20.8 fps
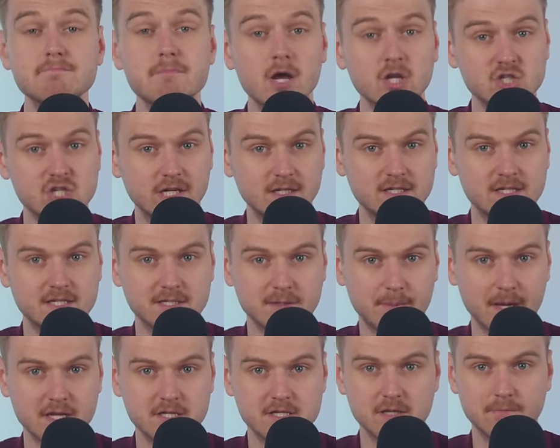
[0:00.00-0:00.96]

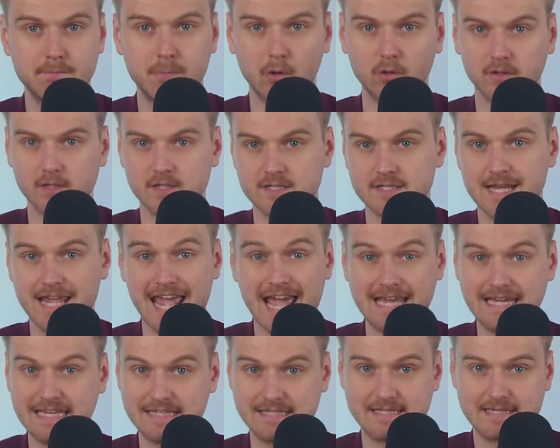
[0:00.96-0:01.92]
much-anticipated Baldur's
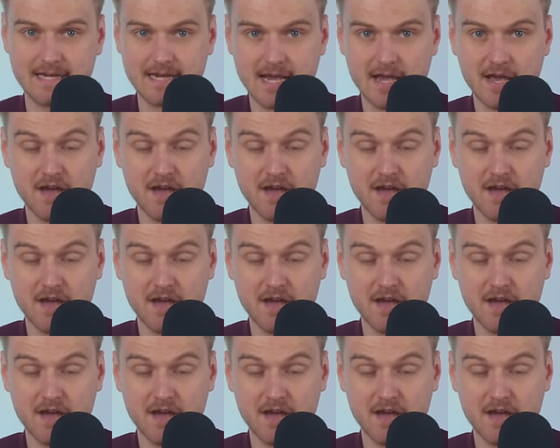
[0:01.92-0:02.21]
Gate,